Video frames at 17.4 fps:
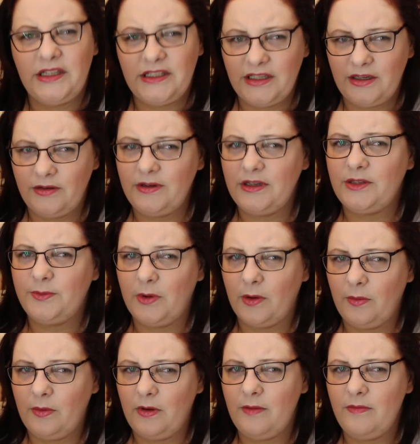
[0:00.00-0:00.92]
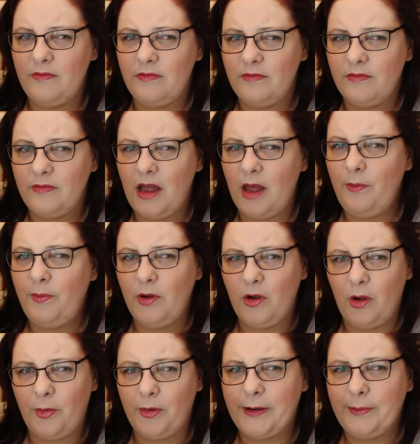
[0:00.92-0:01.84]
serious problem. A
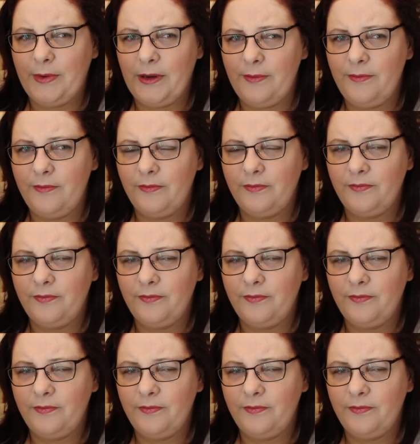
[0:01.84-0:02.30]
book problem.